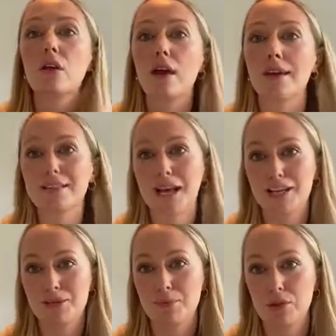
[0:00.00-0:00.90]

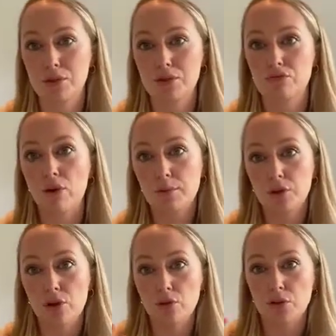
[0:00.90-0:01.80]
attachment
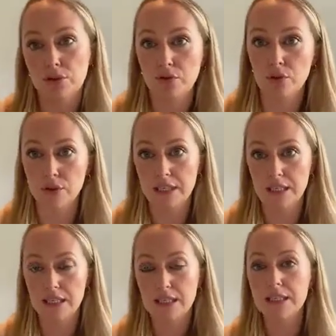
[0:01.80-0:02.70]
rupture or
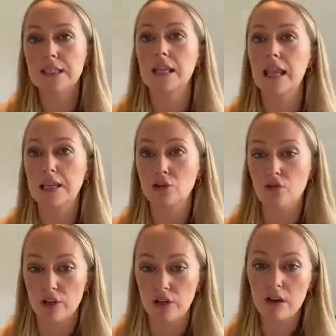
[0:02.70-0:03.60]
difficulties later
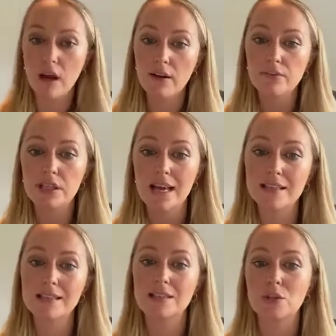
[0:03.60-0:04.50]
on in life
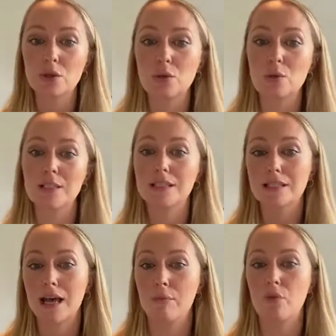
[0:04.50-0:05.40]
tend to
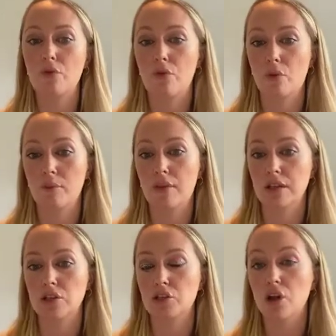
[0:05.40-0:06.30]
stem from
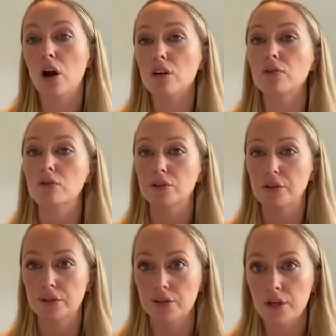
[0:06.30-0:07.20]
this
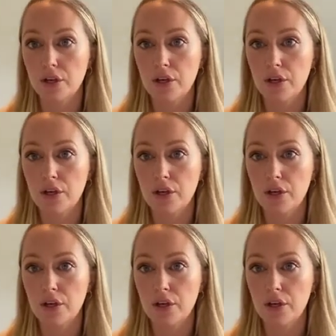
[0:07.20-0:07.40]
childhood